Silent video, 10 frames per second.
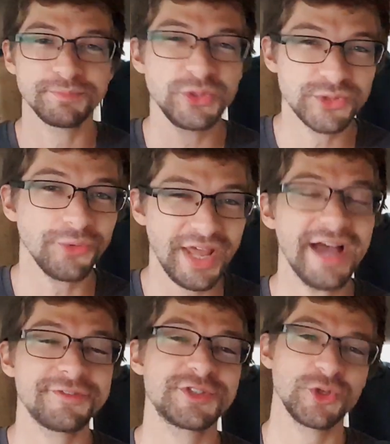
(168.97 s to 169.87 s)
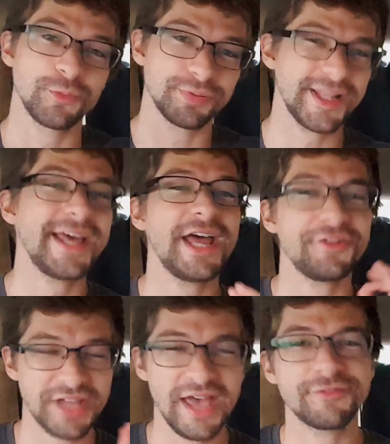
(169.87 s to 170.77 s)
You don't have to plan
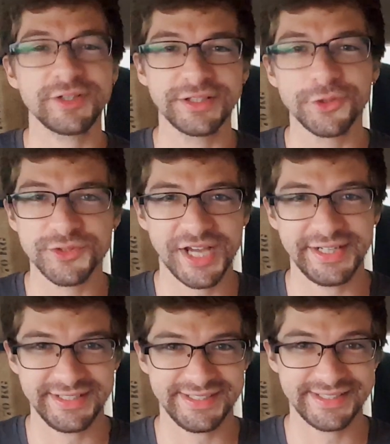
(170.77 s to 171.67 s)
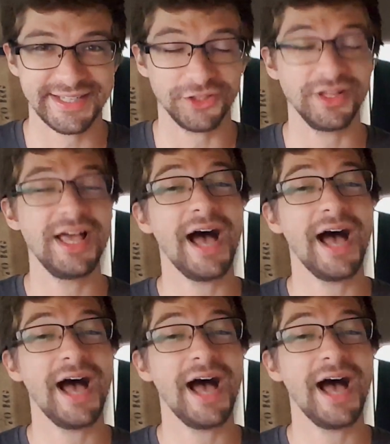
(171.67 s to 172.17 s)
out every little tiny detail.